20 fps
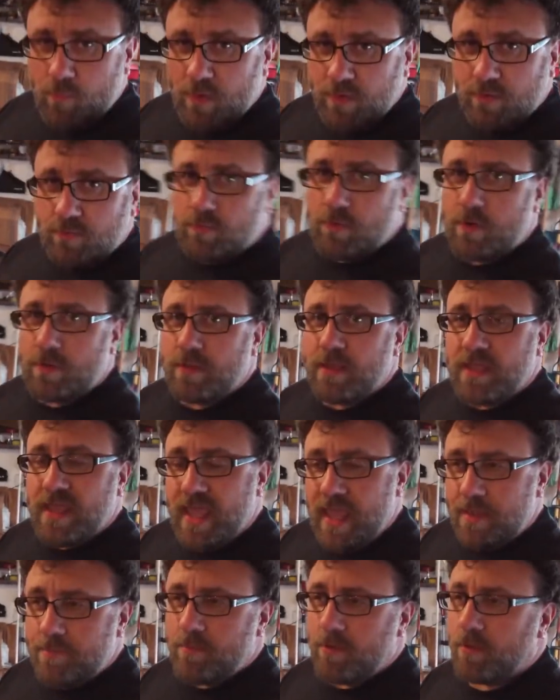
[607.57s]
want to run the
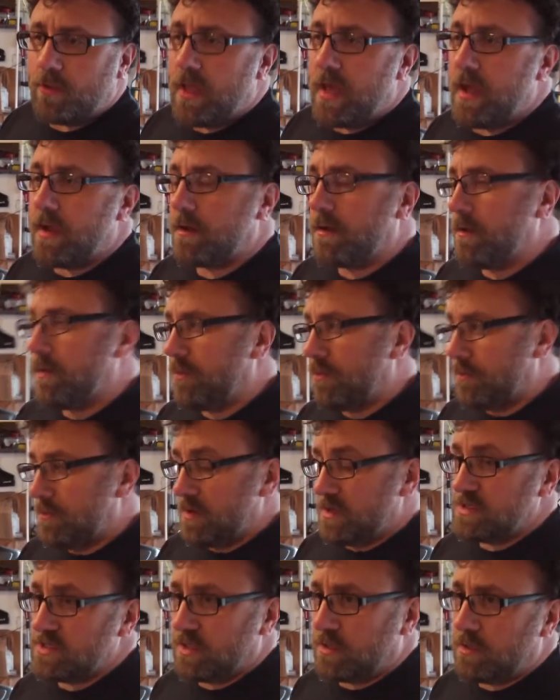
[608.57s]
cable lock through
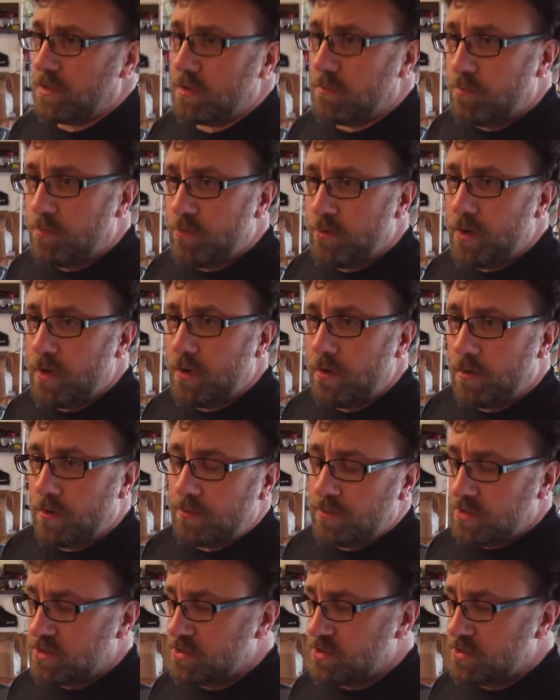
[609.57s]
a secure point on the